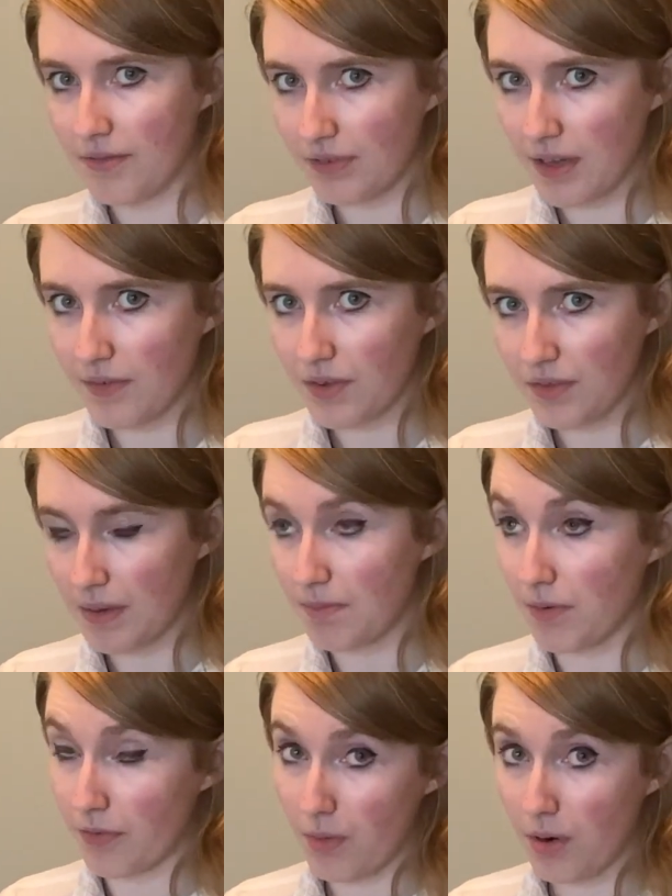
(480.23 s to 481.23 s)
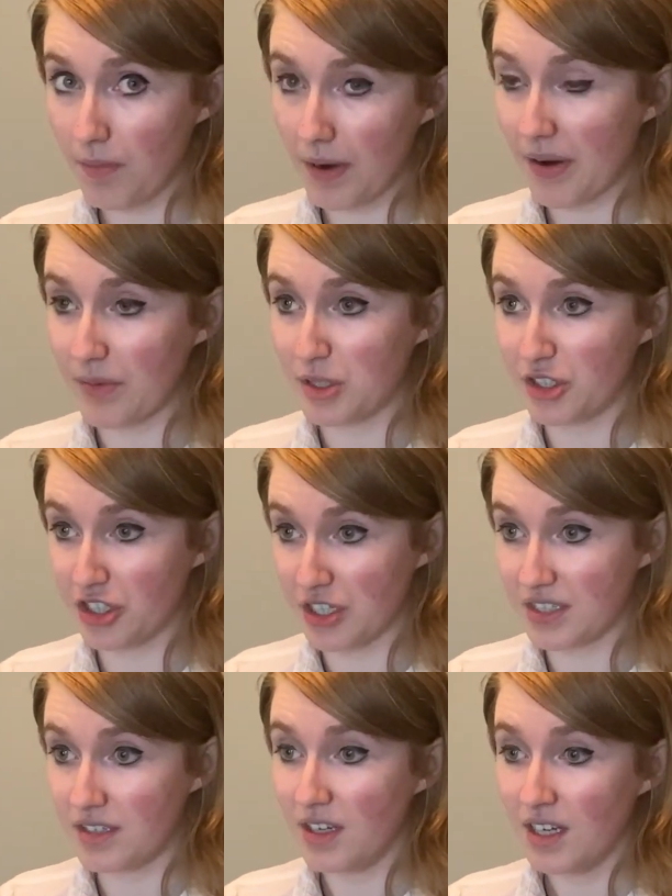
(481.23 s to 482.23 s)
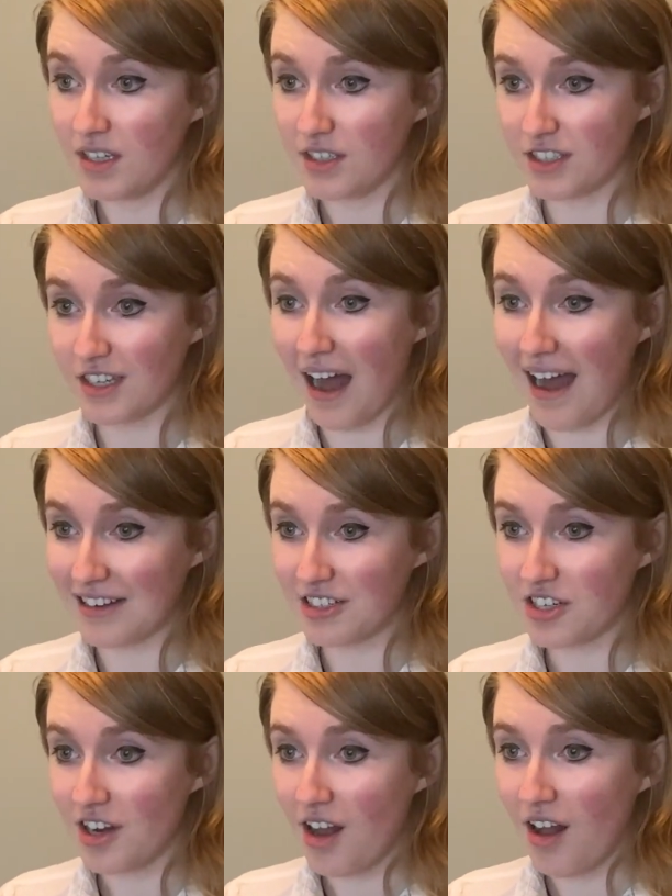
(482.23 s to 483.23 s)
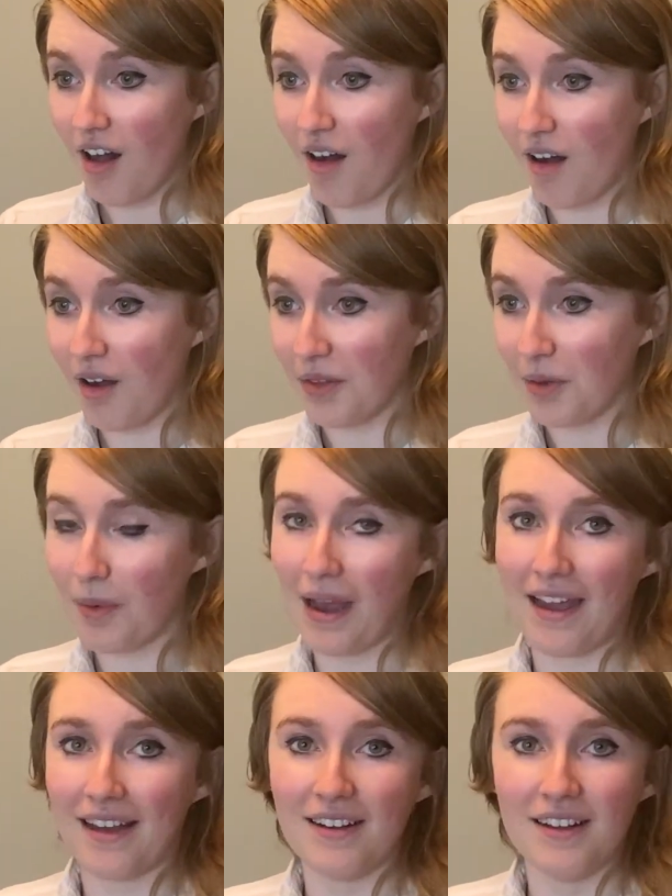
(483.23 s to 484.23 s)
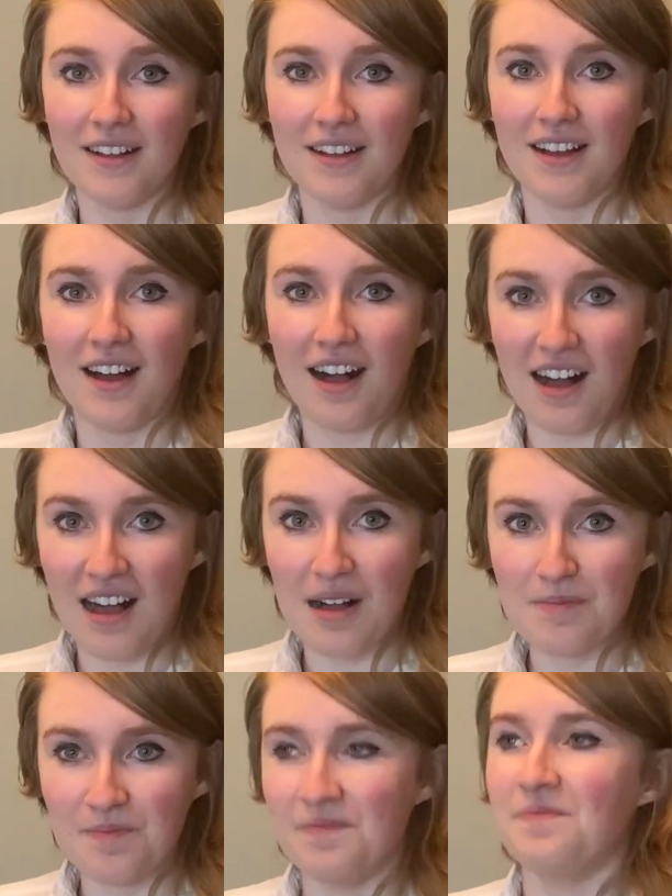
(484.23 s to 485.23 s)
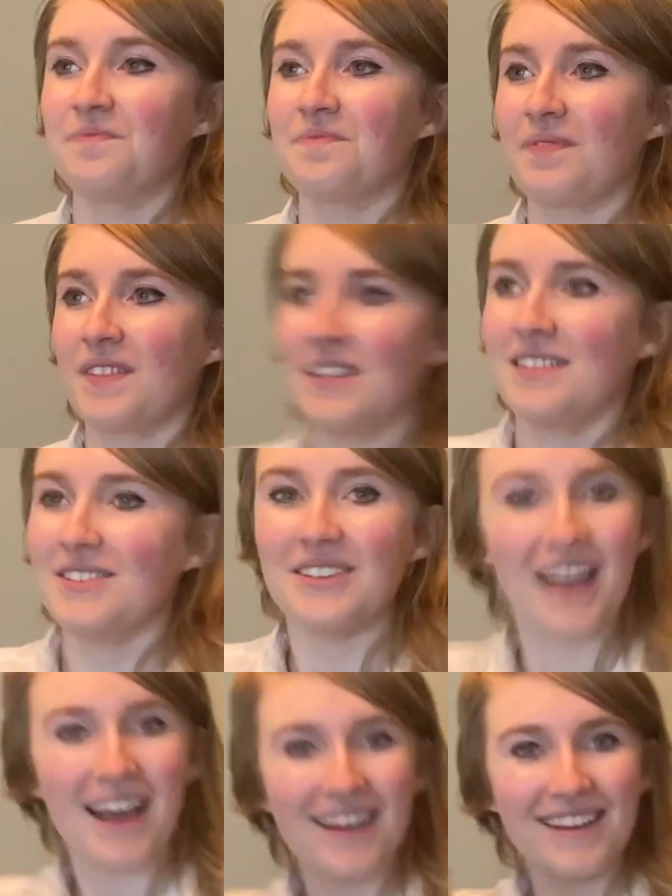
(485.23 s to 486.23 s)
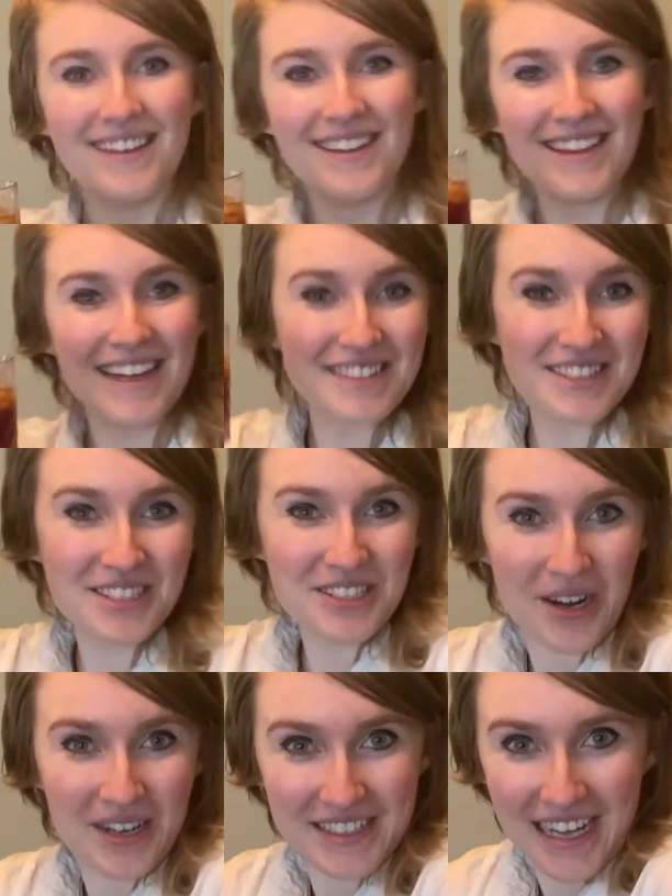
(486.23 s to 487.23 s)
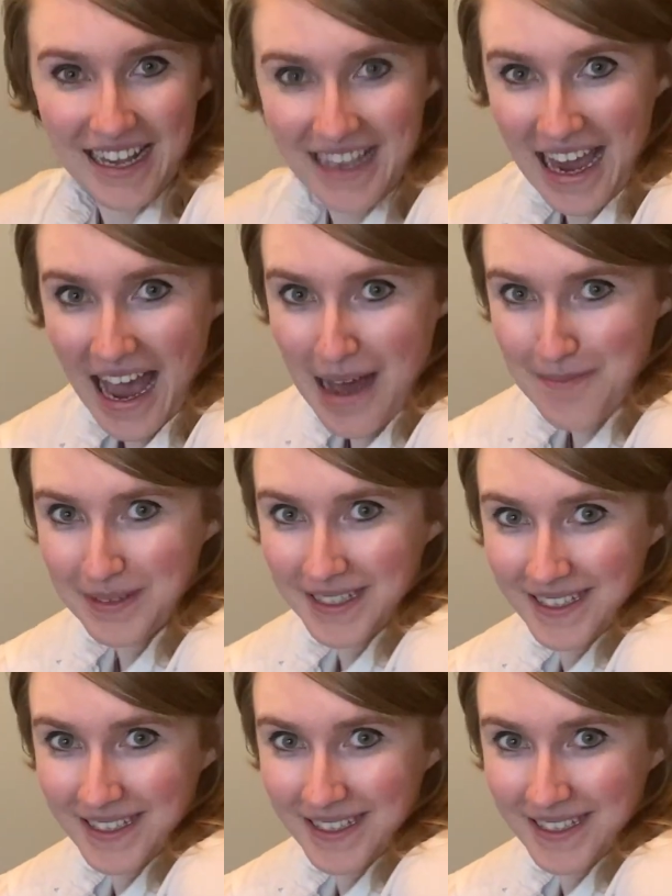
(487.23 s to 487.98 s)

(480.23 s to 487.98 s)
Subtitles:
flavor than before where it was just scotch all the way. So yeah, that's the dark nightcap.